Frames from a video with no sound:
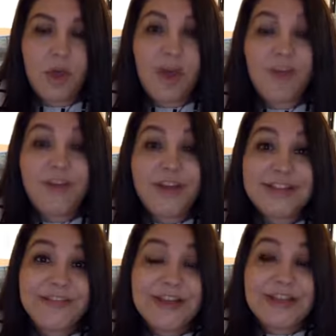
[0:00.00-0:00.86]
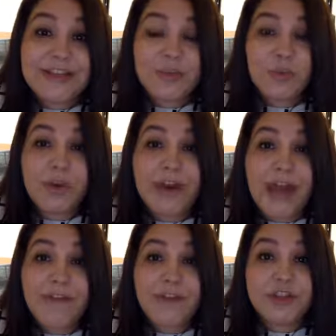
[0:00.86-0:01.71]
For activity 6, we're going to
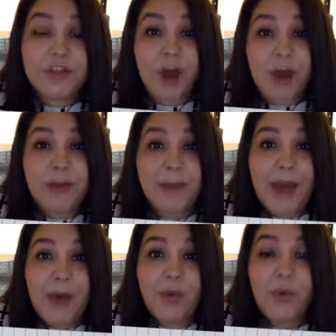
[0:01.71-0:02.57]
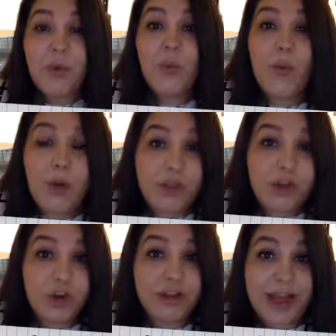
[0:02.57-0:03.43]
have us talk about what we
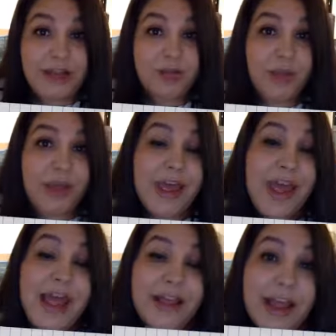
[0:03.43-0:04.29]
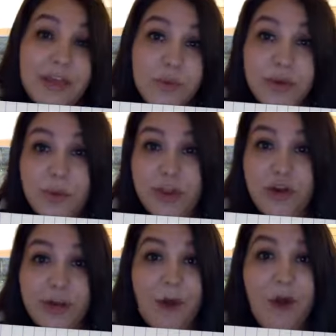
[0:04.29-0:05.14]
learned last week. Last week we learned about